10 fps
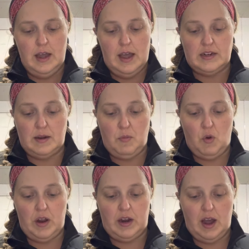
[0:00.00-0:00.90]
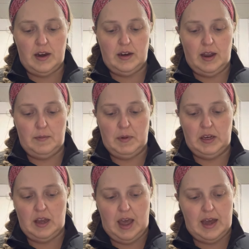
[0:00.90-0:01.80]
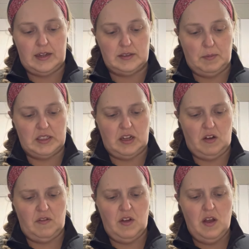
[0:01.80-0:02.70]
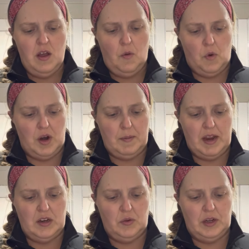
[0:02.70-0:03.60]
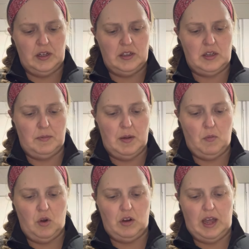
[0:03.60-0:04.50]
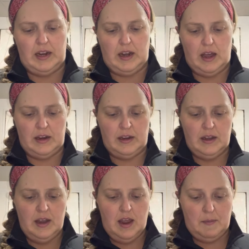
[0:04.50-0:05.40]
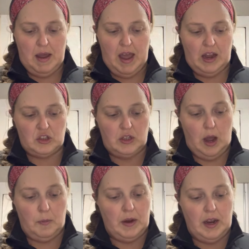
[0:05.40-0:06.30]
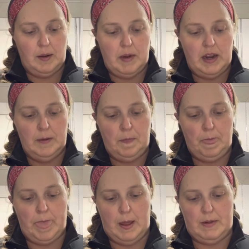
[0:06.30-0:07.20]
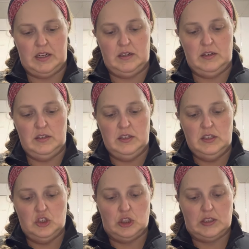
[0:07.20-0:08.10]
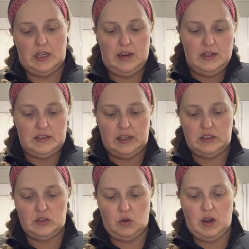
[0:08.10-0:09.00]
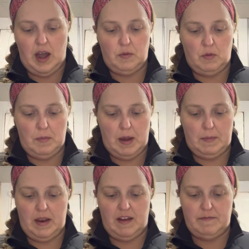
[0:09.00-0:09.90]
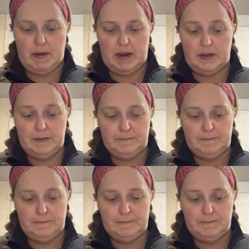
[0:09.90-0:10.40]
At some point, God led me to ask myself, what am I doing to be more like God? Am I actually helping anybody? Am I just in this thing so God will make my life better.